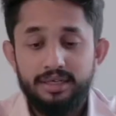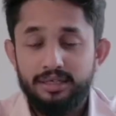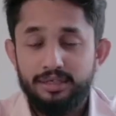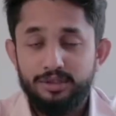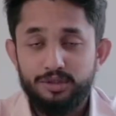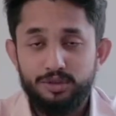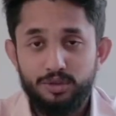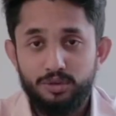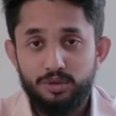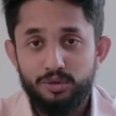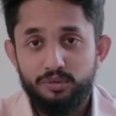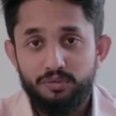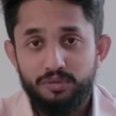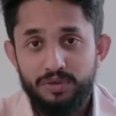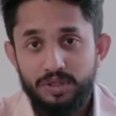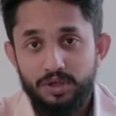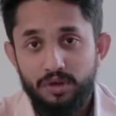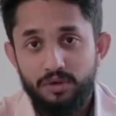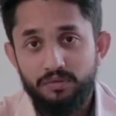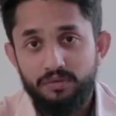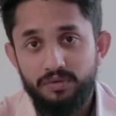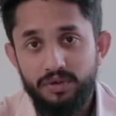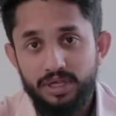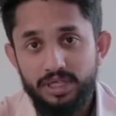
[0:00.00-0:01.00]
So
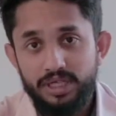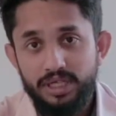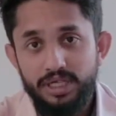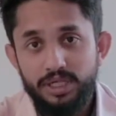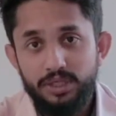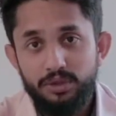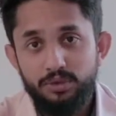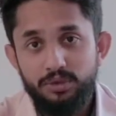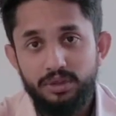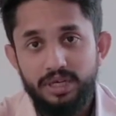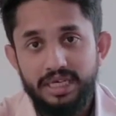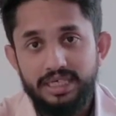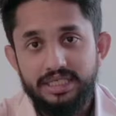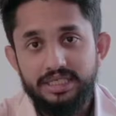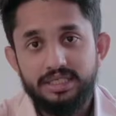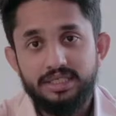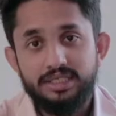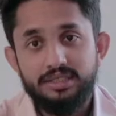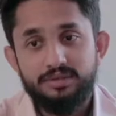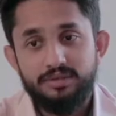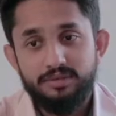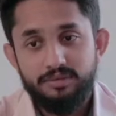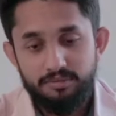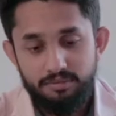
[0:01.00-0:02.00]
without further ado,
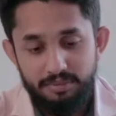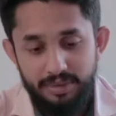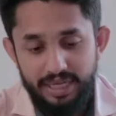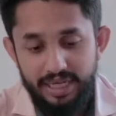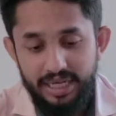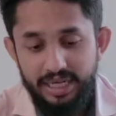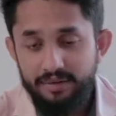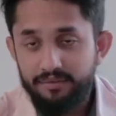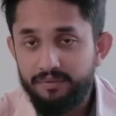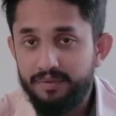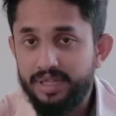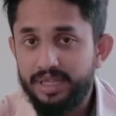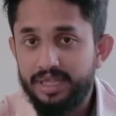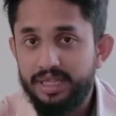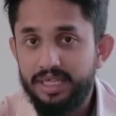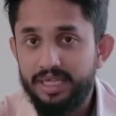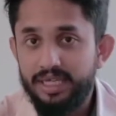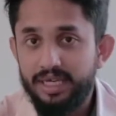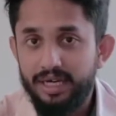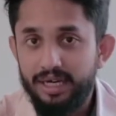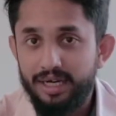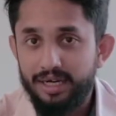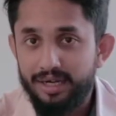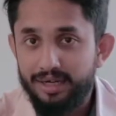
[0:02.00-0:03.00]
let's begin with
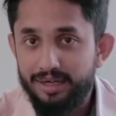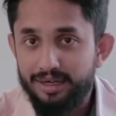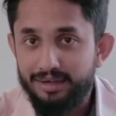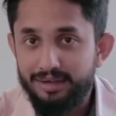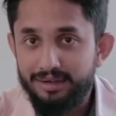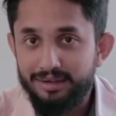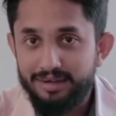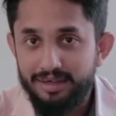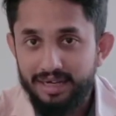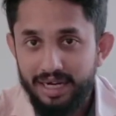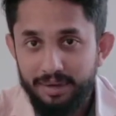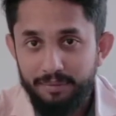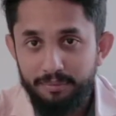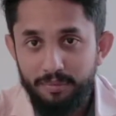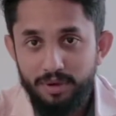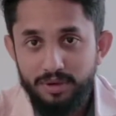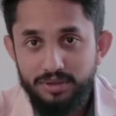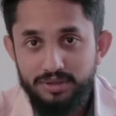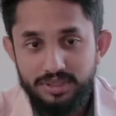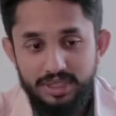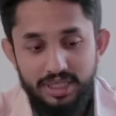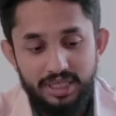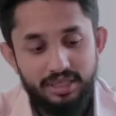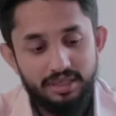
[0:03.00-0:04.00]
the
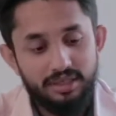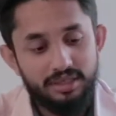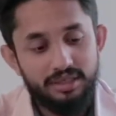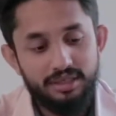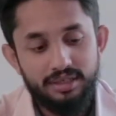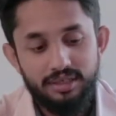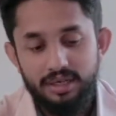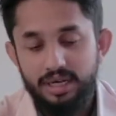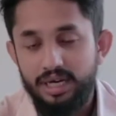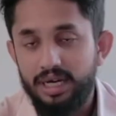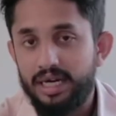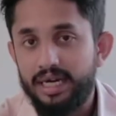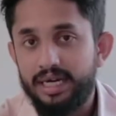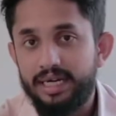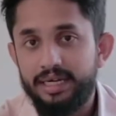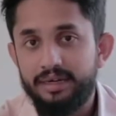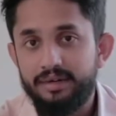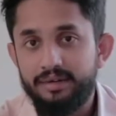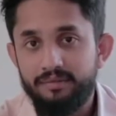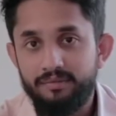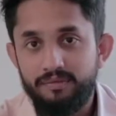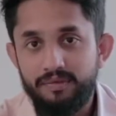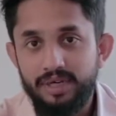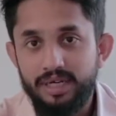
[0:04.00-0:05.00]
unboxing,
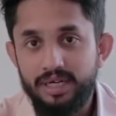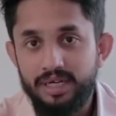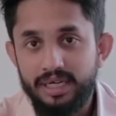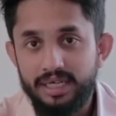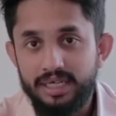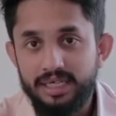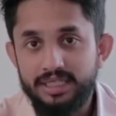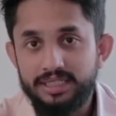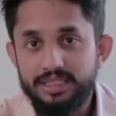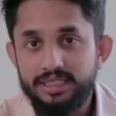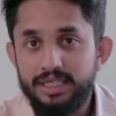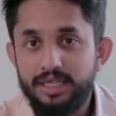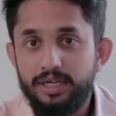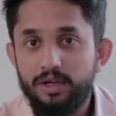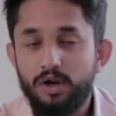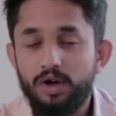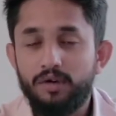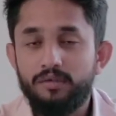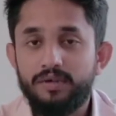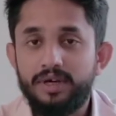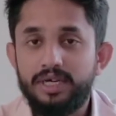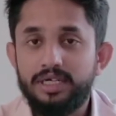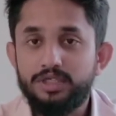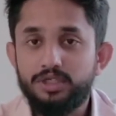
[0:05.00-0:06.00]
and we'll cut the seal
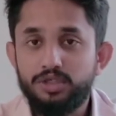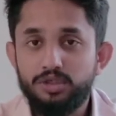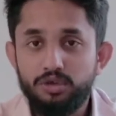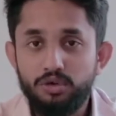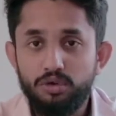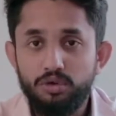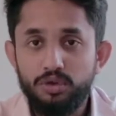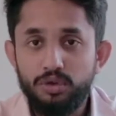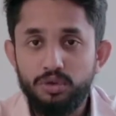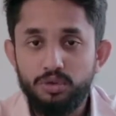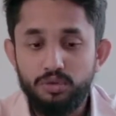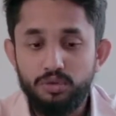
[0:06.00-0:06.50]
off and show you